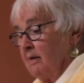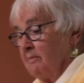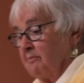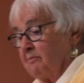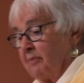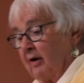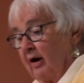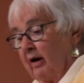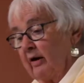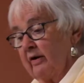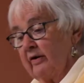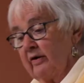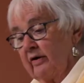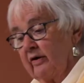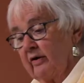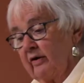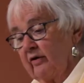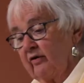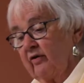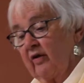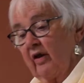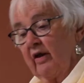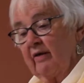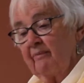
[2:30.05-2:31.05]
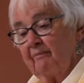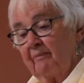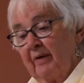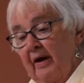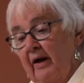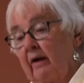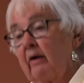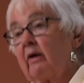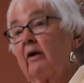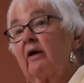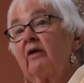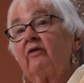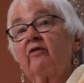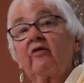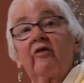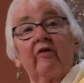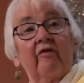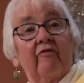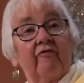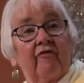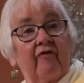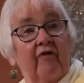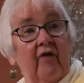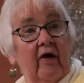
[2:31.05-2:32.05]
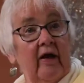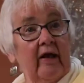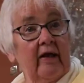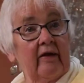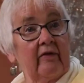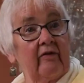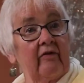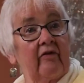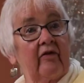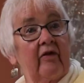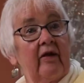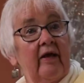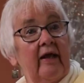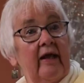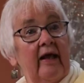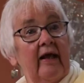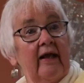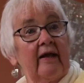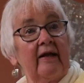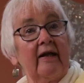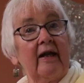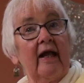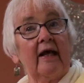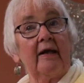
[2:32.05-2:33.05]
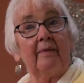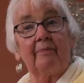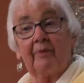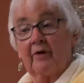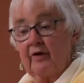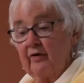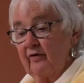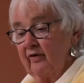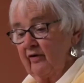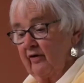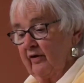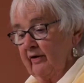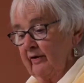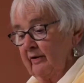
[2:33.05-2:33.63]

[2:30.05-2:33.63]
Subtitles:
partners, parents, friends, and neighbors.